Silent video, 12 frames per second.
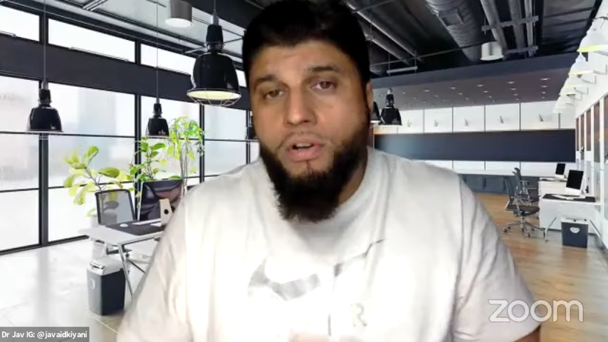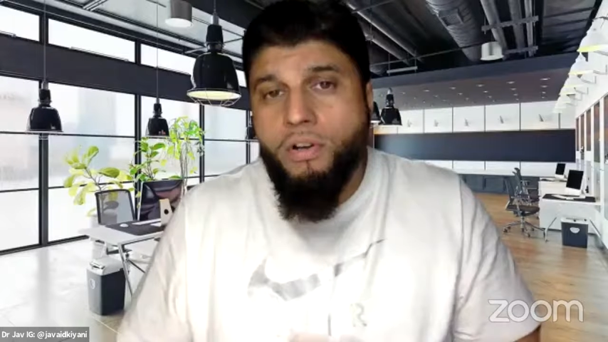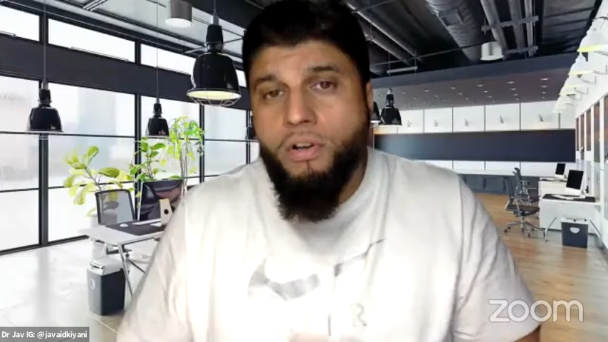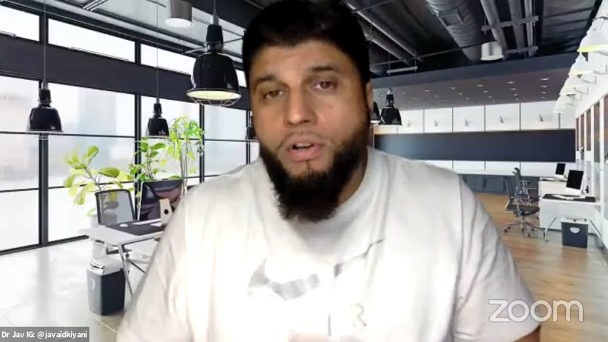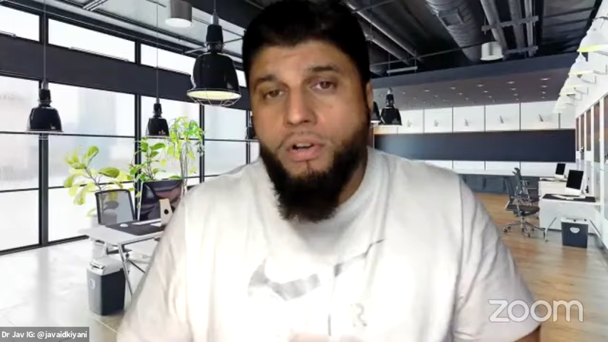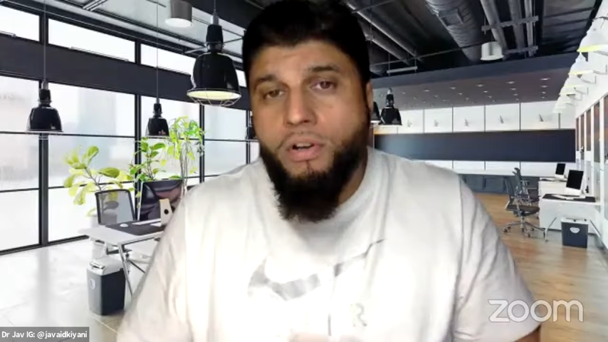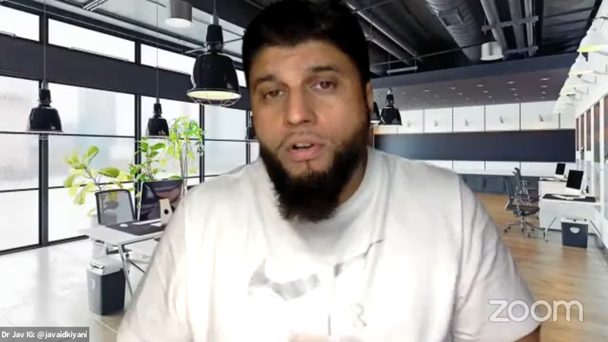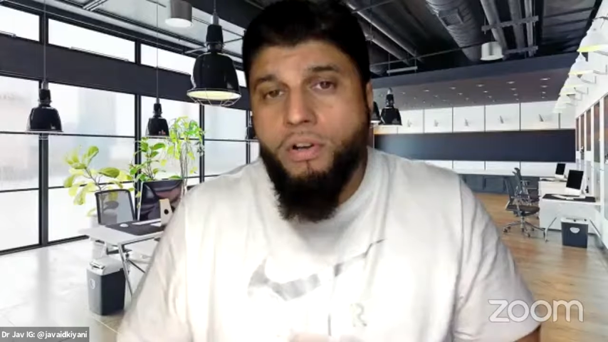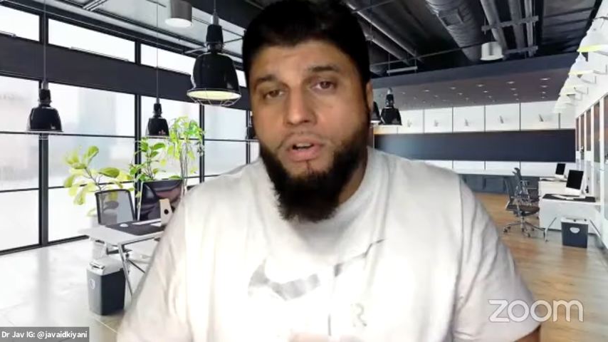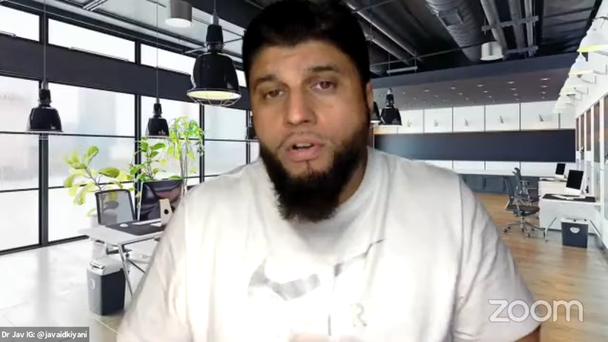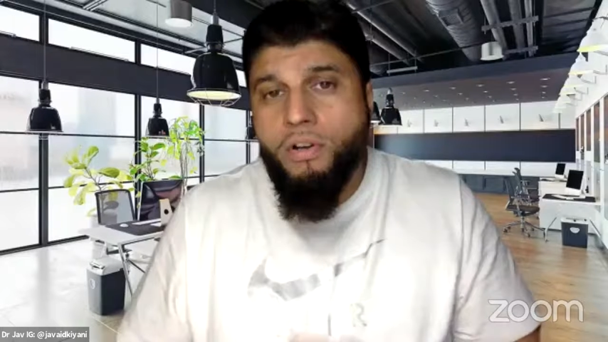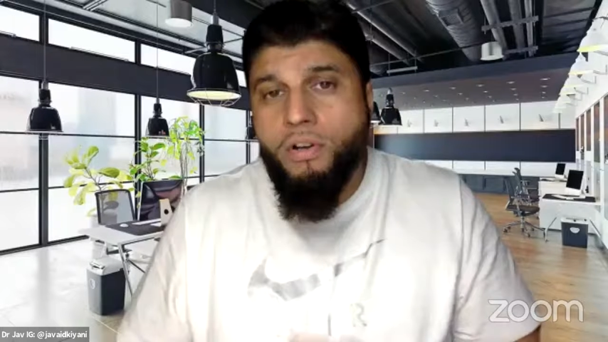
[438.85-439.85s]
that are going
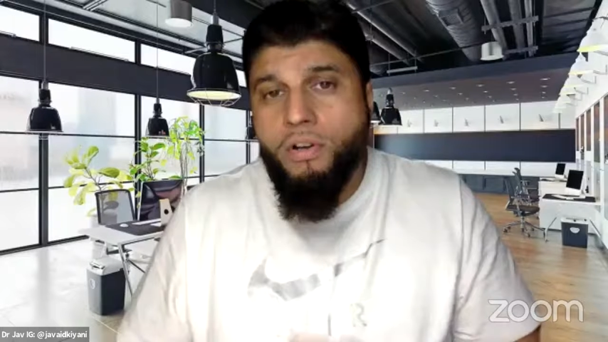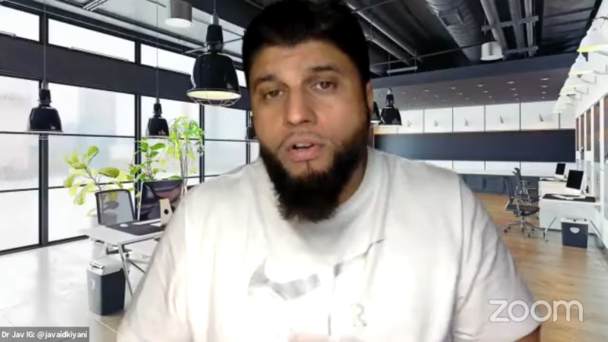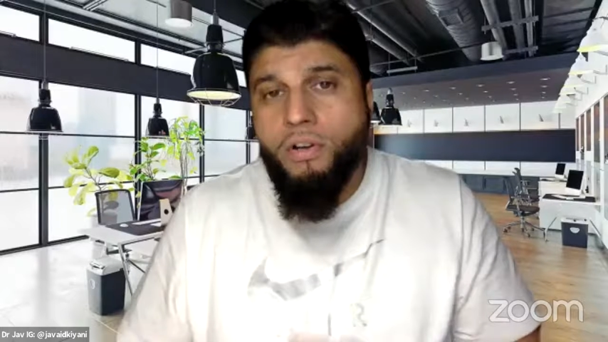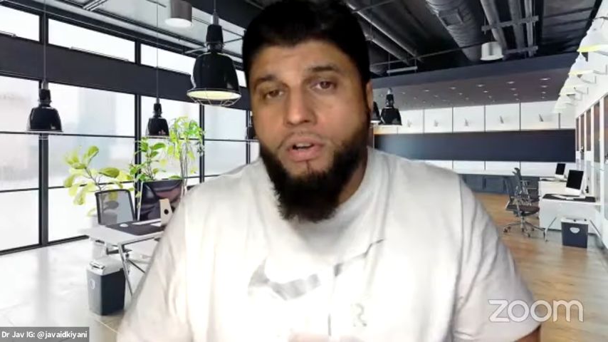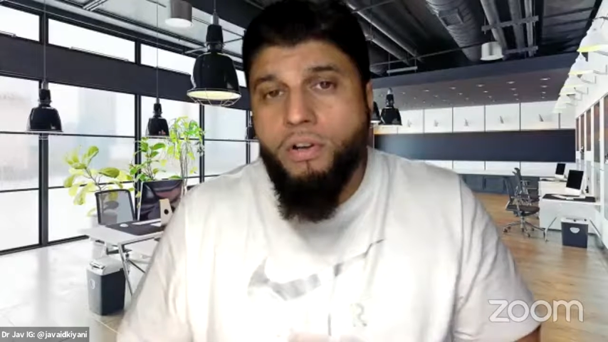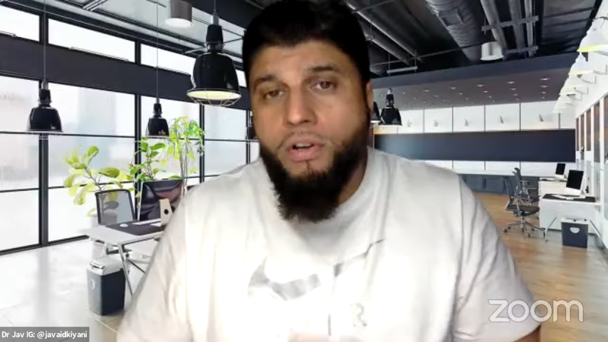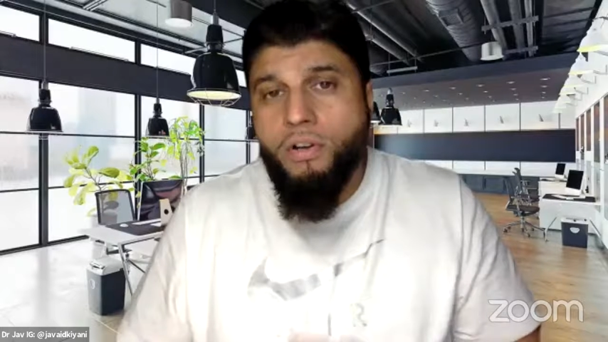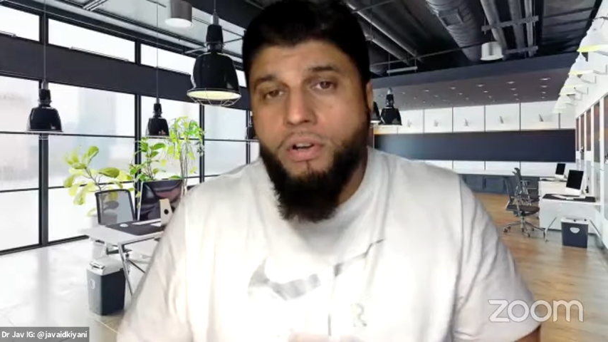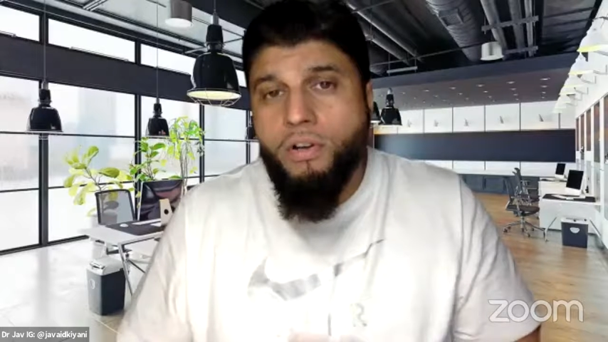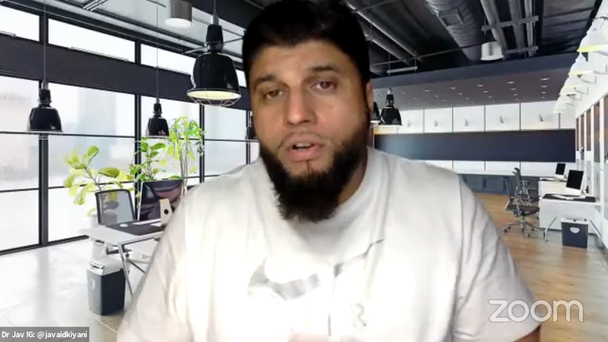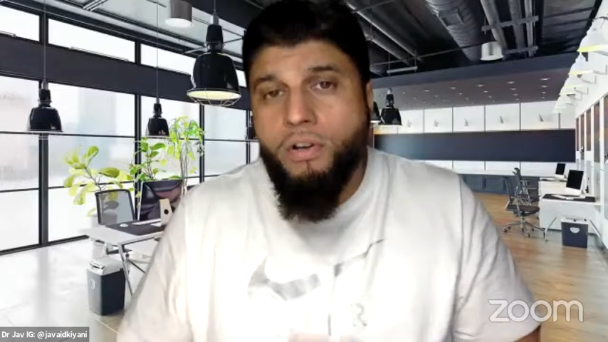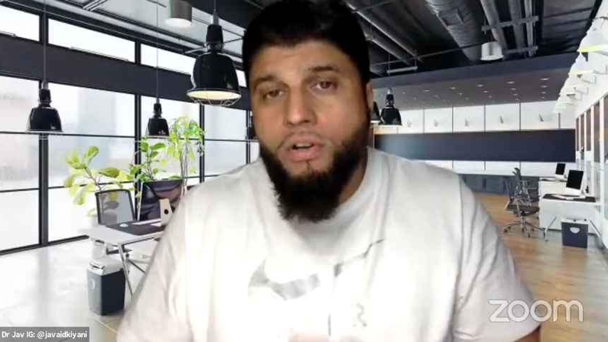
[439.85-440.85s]
to achieve the
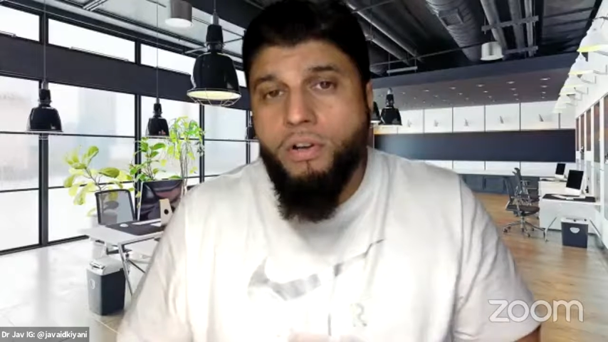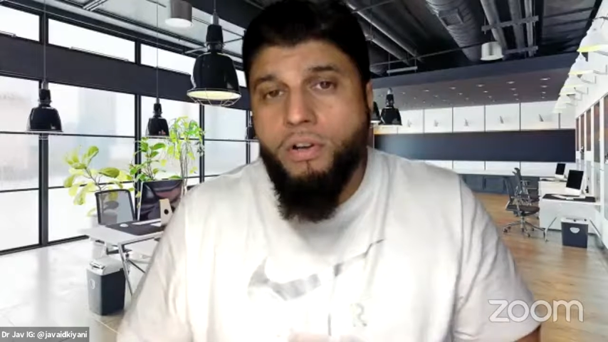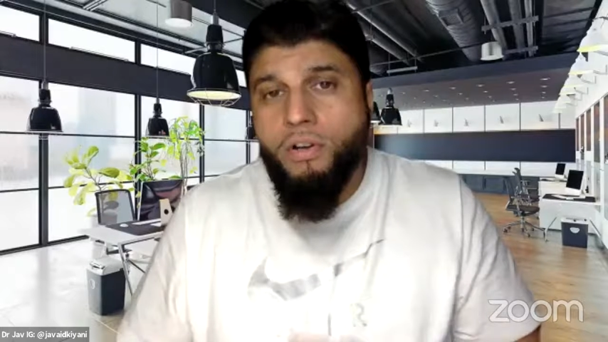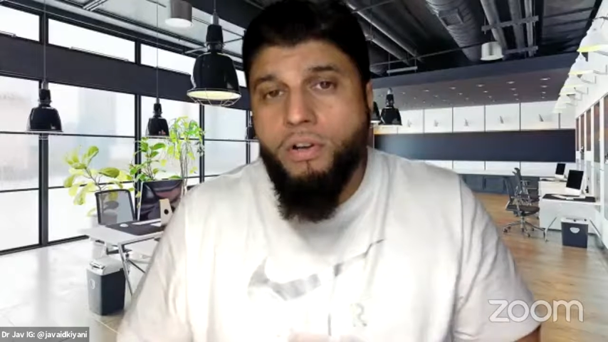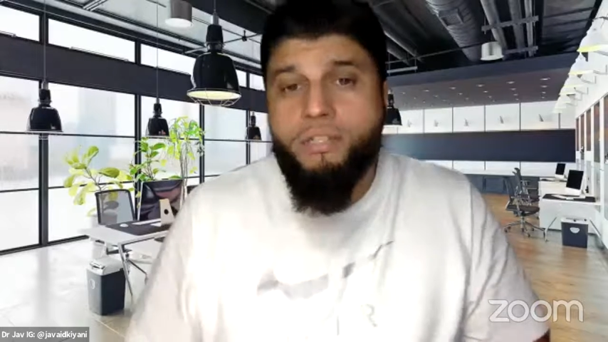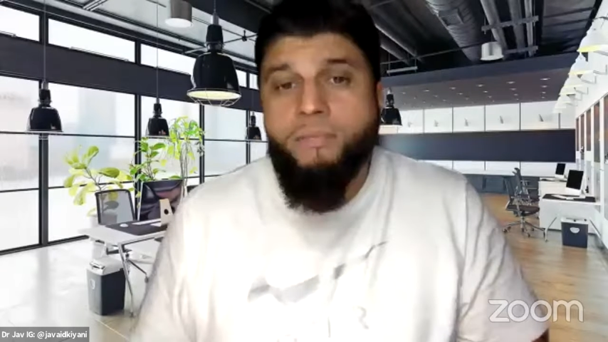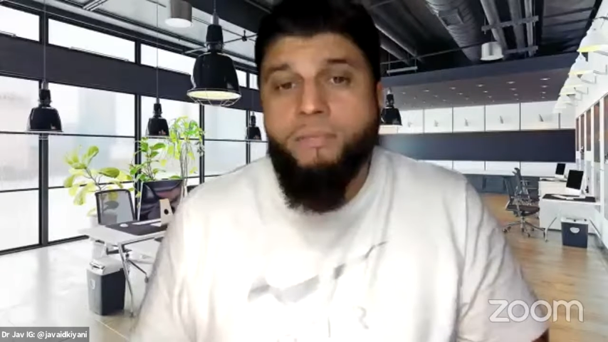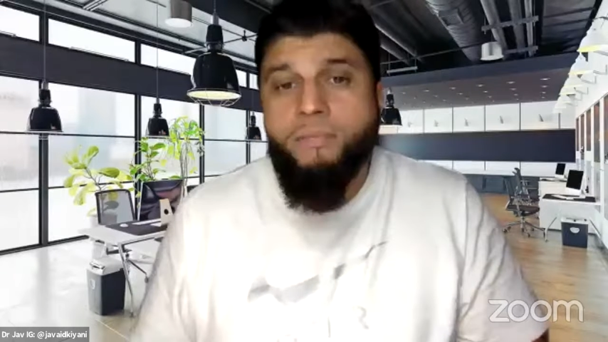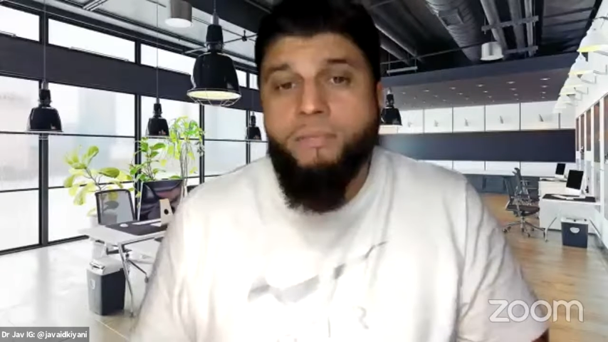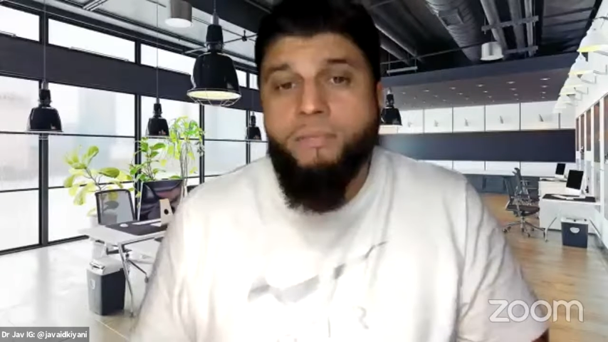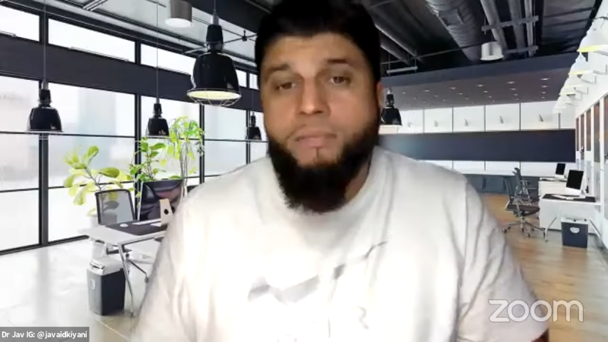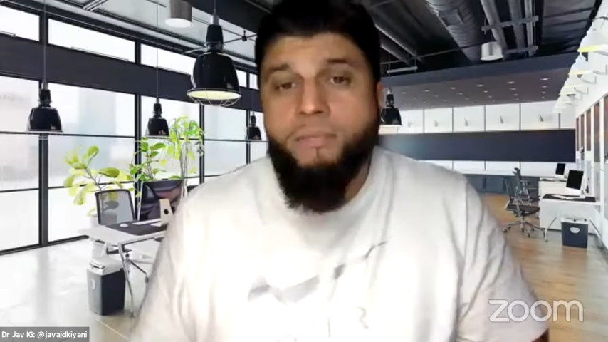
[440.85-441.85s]
most
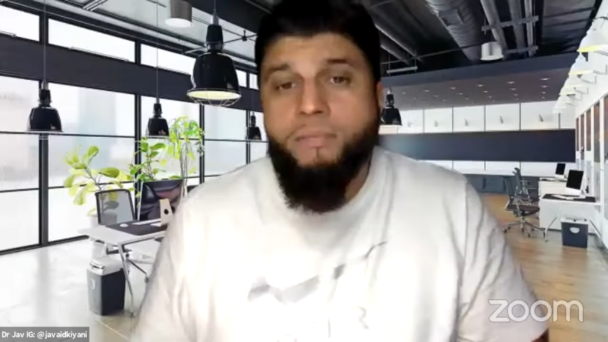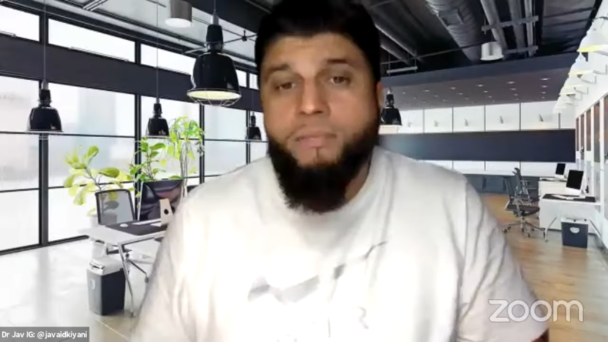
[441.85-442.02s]
success.